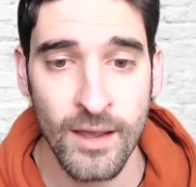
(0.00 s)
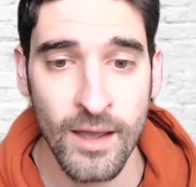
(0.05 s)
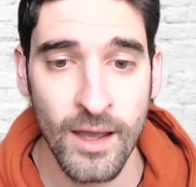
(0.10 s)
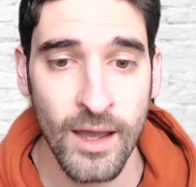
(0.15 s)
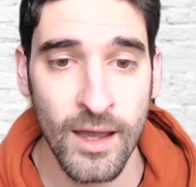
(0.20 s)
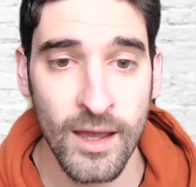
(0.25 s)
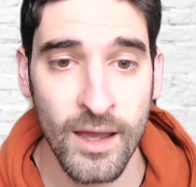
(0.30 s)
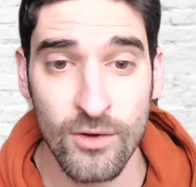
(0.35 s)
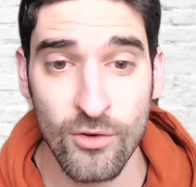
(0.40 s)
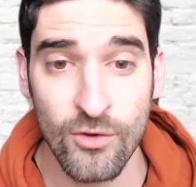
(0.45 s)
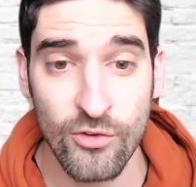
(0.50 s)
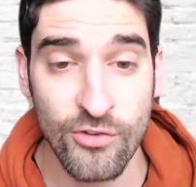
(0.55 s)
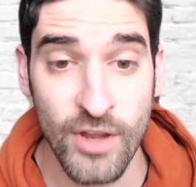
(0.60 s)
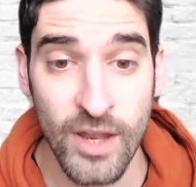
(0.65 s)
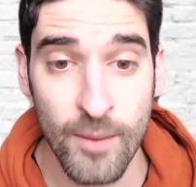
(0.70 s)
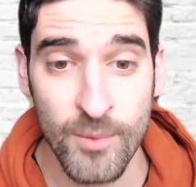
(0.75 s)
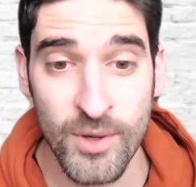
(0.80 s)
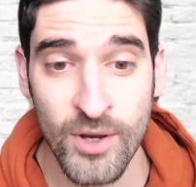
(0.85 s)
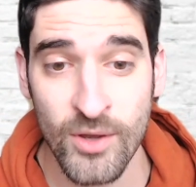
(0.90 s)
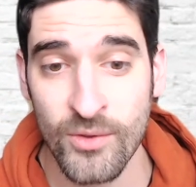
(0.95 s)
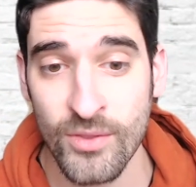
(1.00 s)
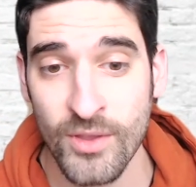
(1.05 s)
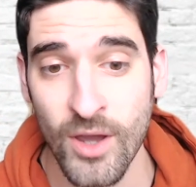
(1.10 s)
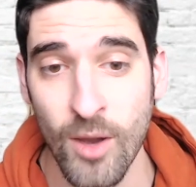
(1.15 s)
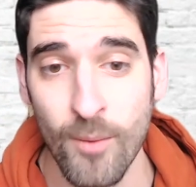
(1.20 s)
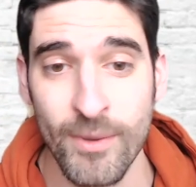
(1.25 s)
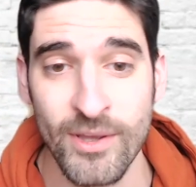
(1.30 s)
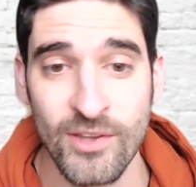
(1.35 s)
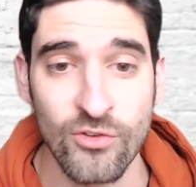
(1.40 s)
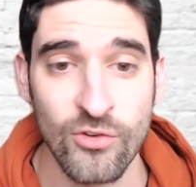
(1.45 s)
and also let me know in the
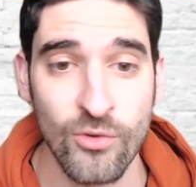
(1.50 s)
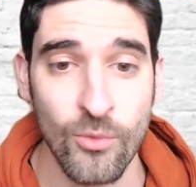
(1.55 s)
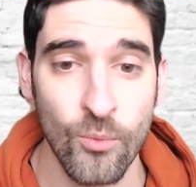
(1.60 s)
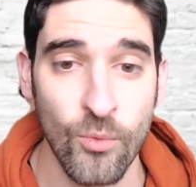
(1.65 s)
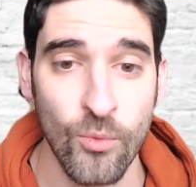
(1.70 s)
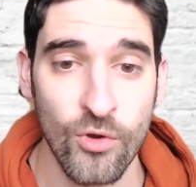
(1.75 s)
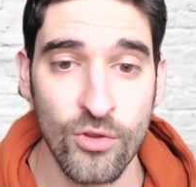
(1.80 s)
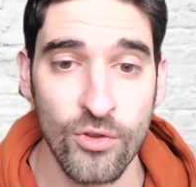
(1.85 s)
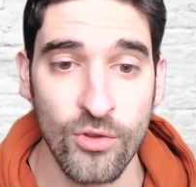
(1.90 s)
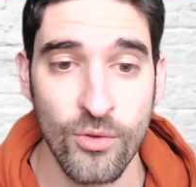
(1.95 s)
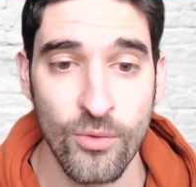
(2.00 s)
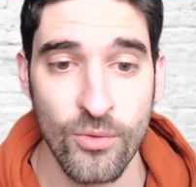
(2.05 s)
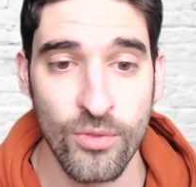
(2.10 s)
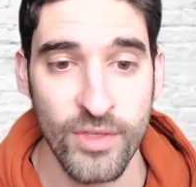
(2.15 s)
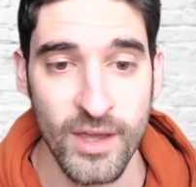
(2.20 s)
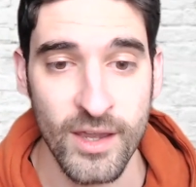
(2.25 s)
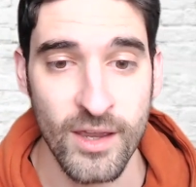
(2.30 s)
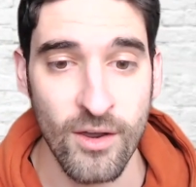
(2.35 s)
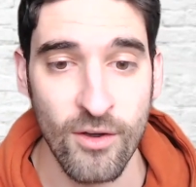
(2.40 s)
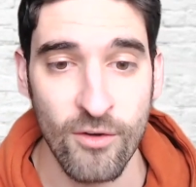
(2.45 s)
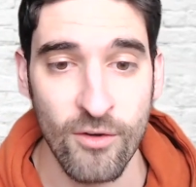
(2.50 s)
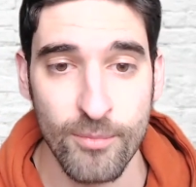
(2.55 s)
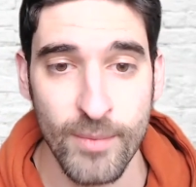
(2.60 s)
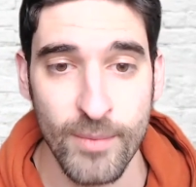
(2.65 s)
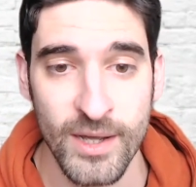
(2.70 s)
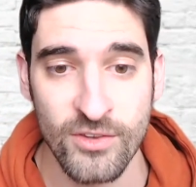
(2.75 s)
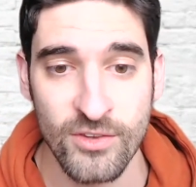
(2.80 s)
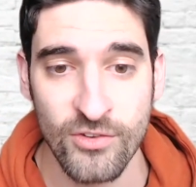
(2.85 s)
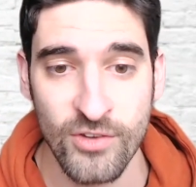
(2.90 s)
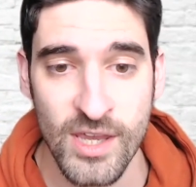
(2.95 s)
comments what you think of
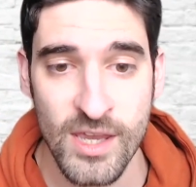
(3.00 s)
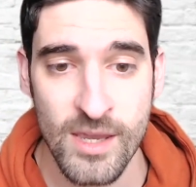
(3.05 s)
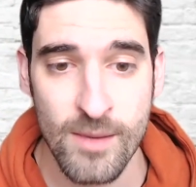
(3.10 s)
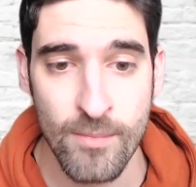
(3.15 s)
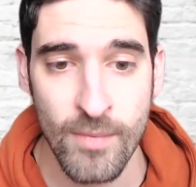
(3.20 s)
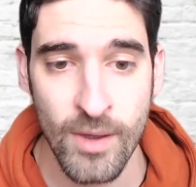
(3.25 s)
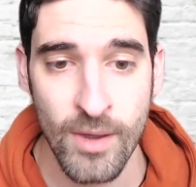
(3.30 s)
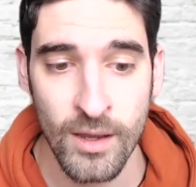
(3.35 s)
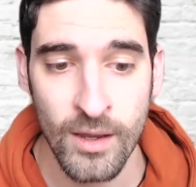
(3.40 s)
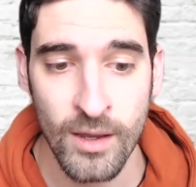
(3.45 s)
my team.